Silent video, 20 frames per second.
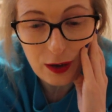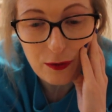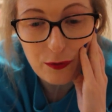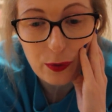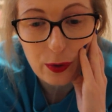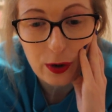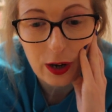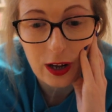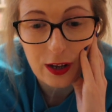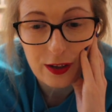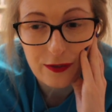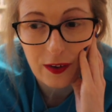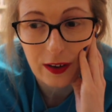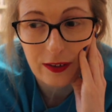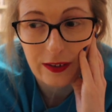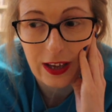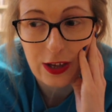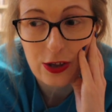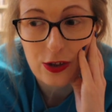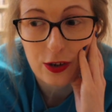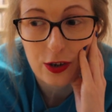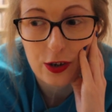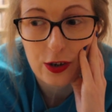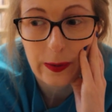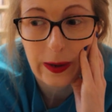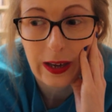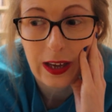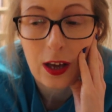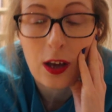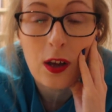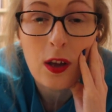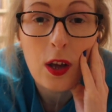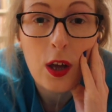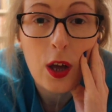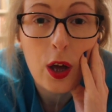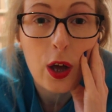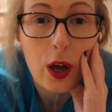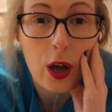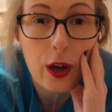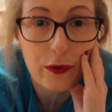Ford Arts Foundation are doing
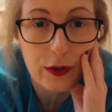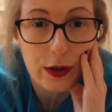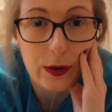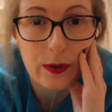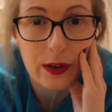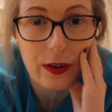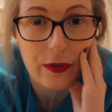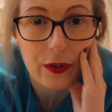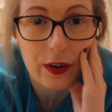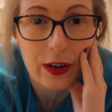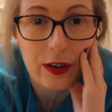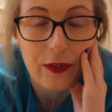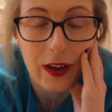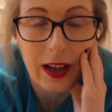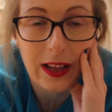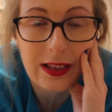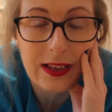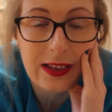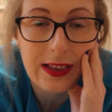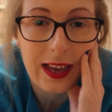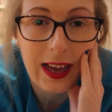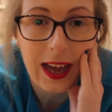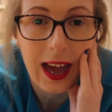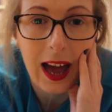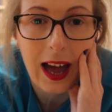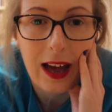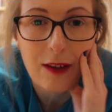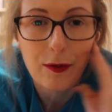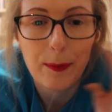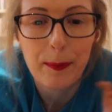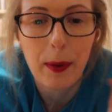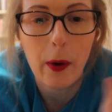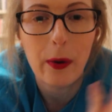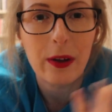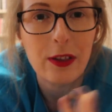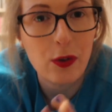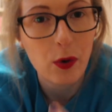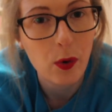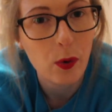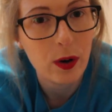a few different events. They have a
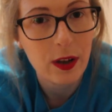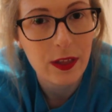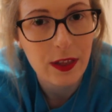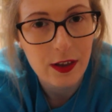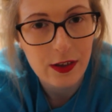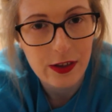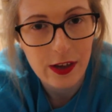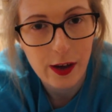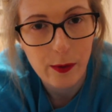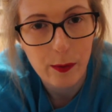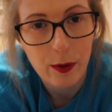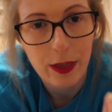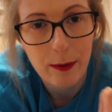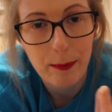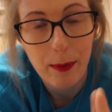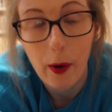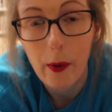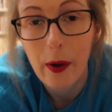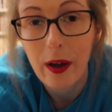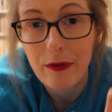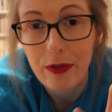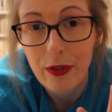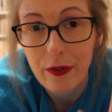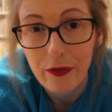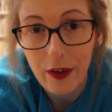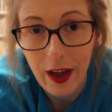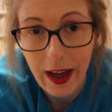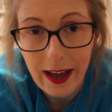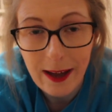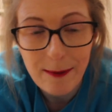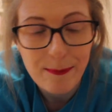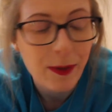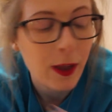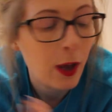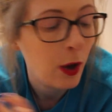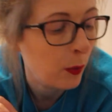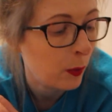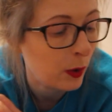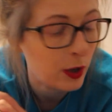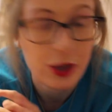Poets Corner this year with the Poet of the Fair,
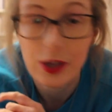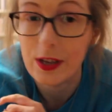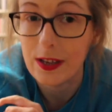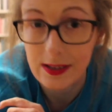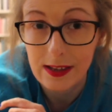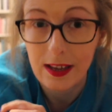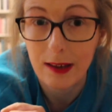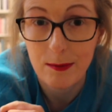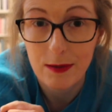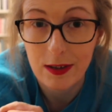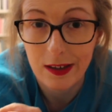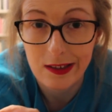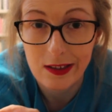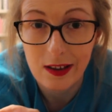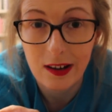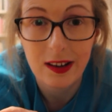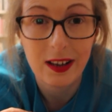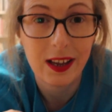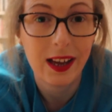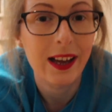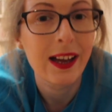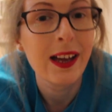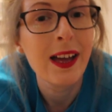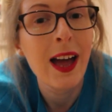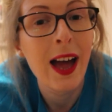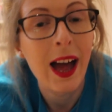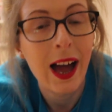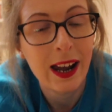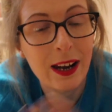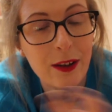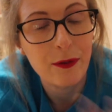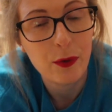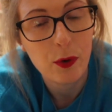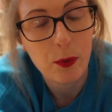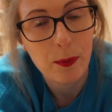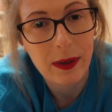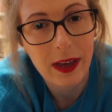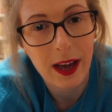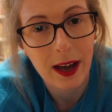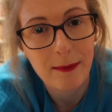which is M.T.S. Darker, and at 4
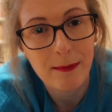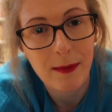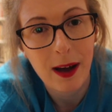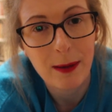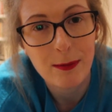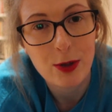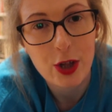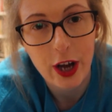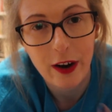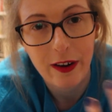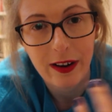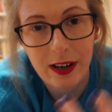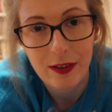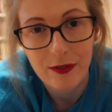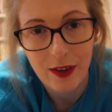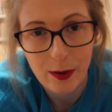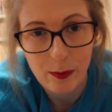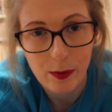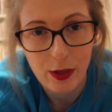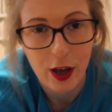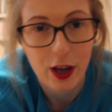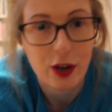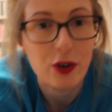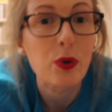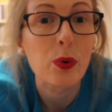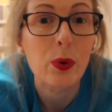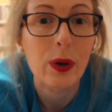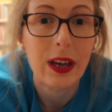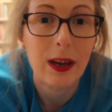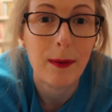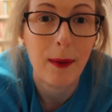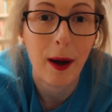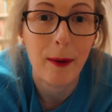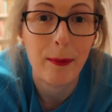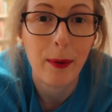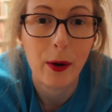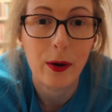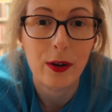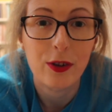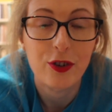p.m. I'm chairing the event with her talking
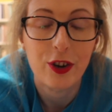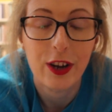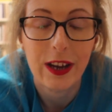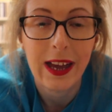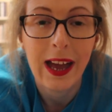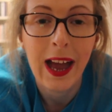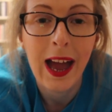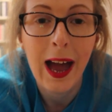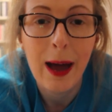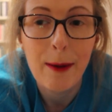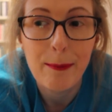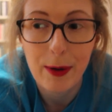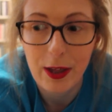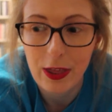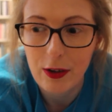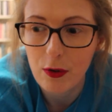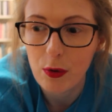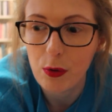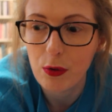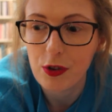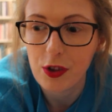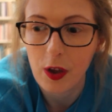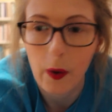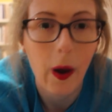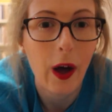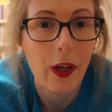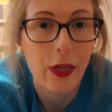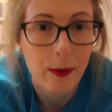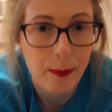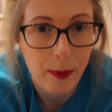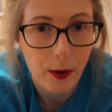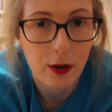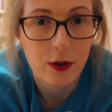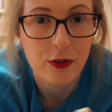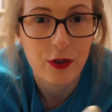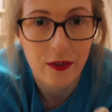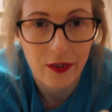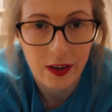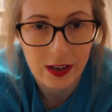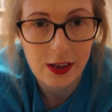about poetry, but there are also other
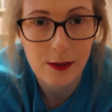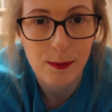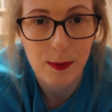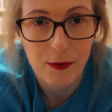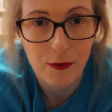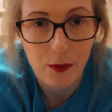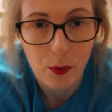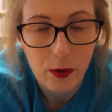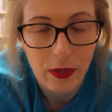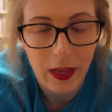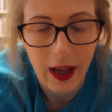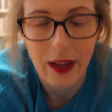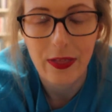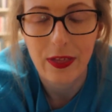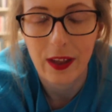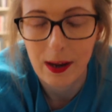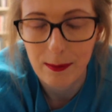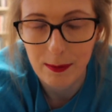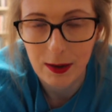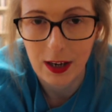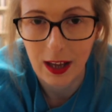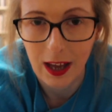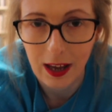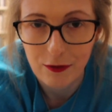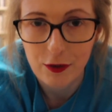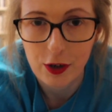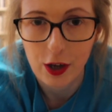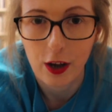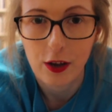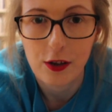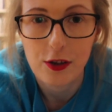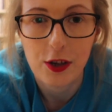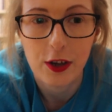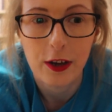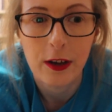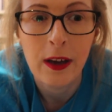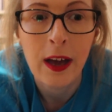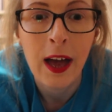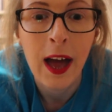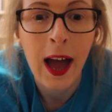poetry events before that that I'm gonna have to go
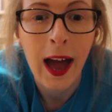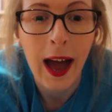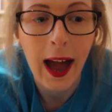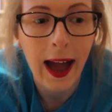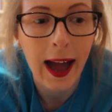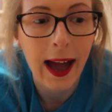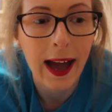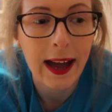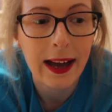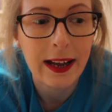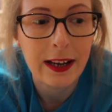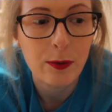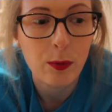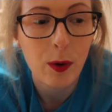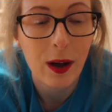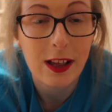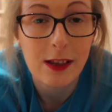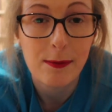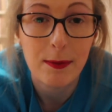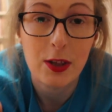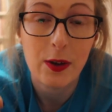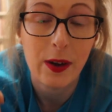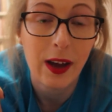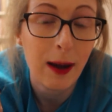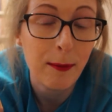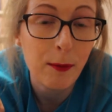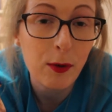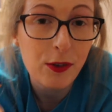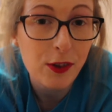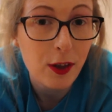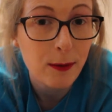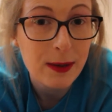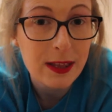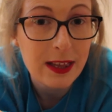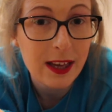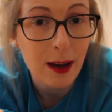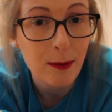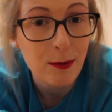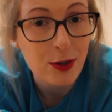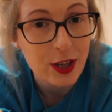to. And what else am I doing? I'm also
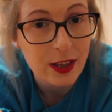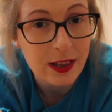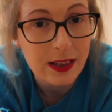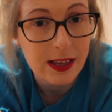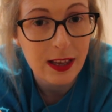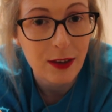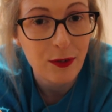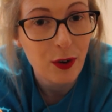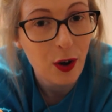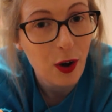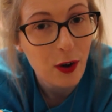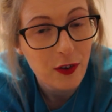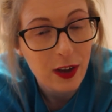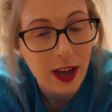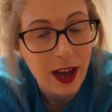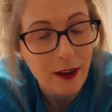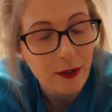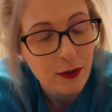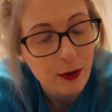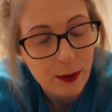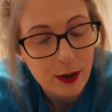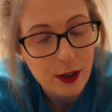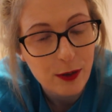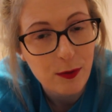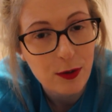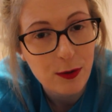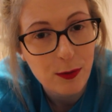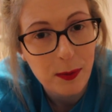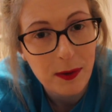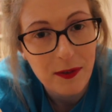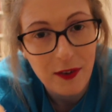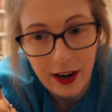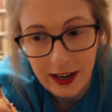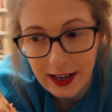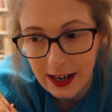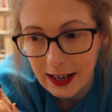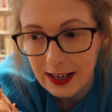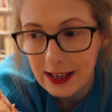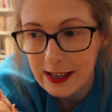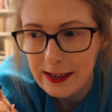meeting up with Chintzia for coffee afterwards, which will be very
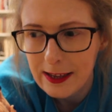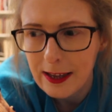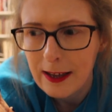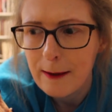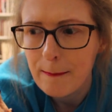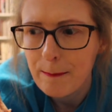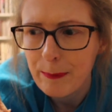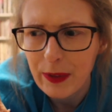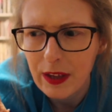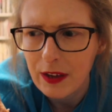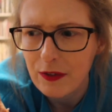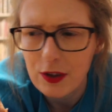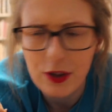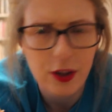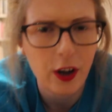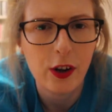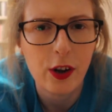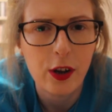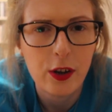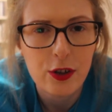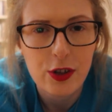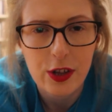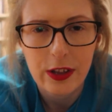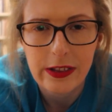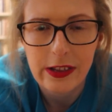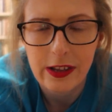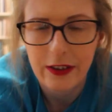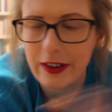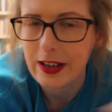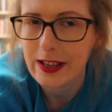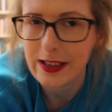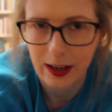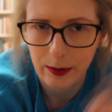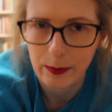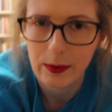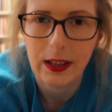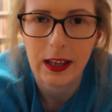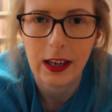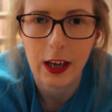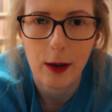nice. If you don't know who Chintzia is, I
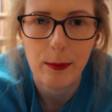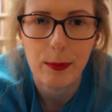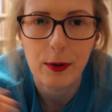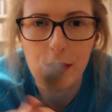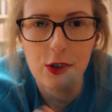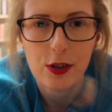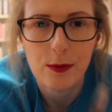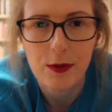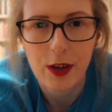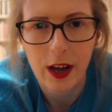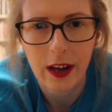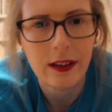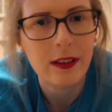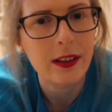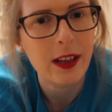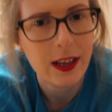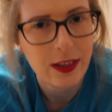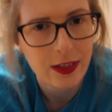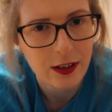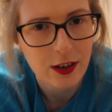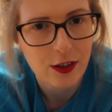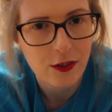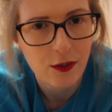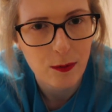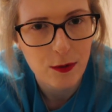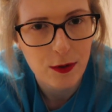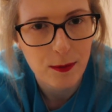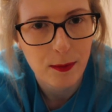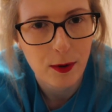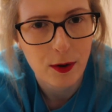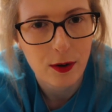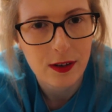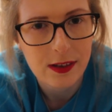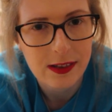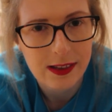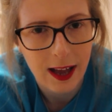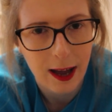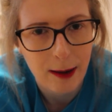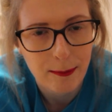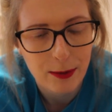will link her BookTube channel in the description box
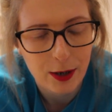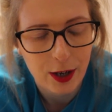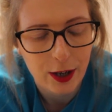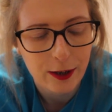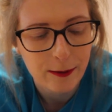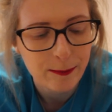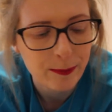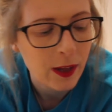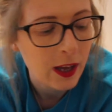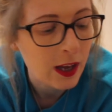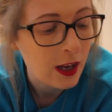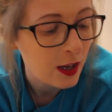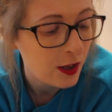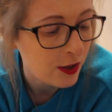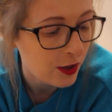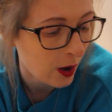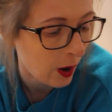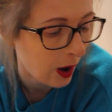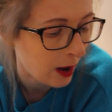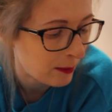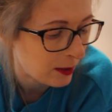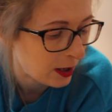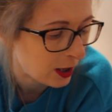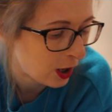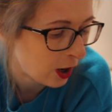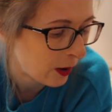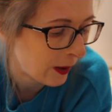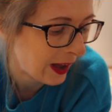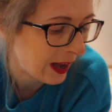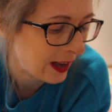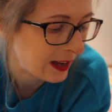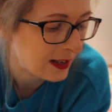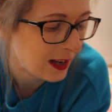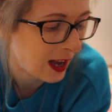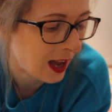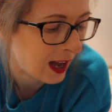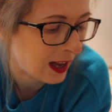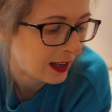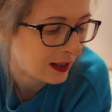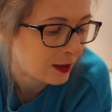down below. So I'm gonna go ahead
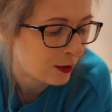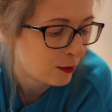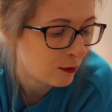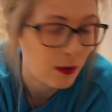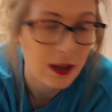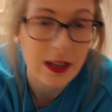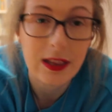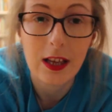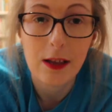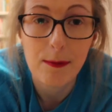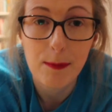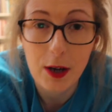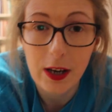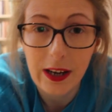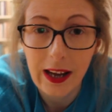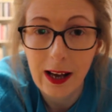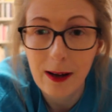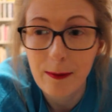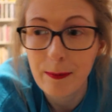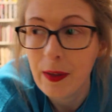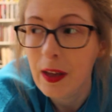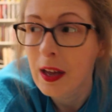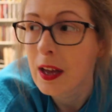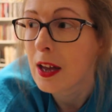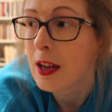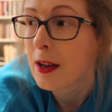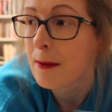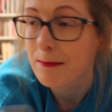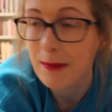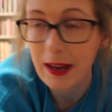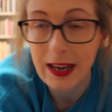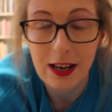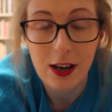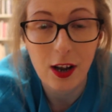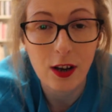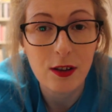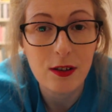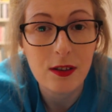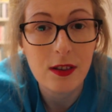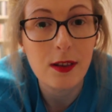and read this book now, make
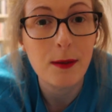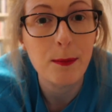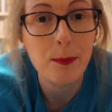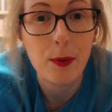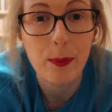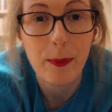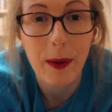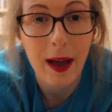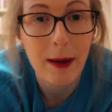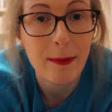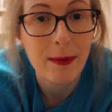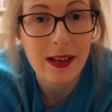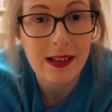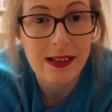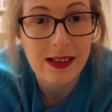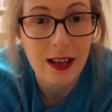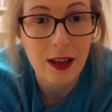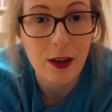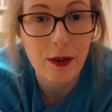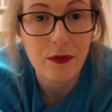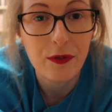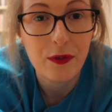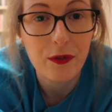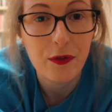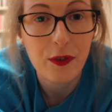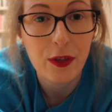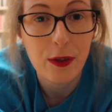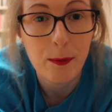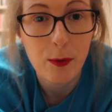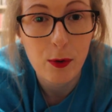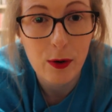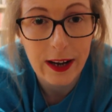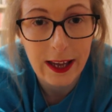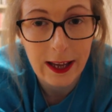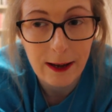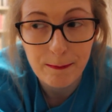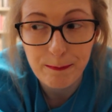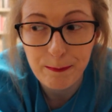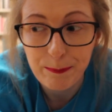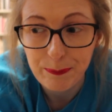notes, prepare myself for the
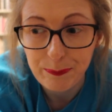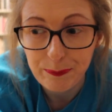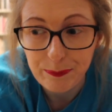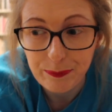morning.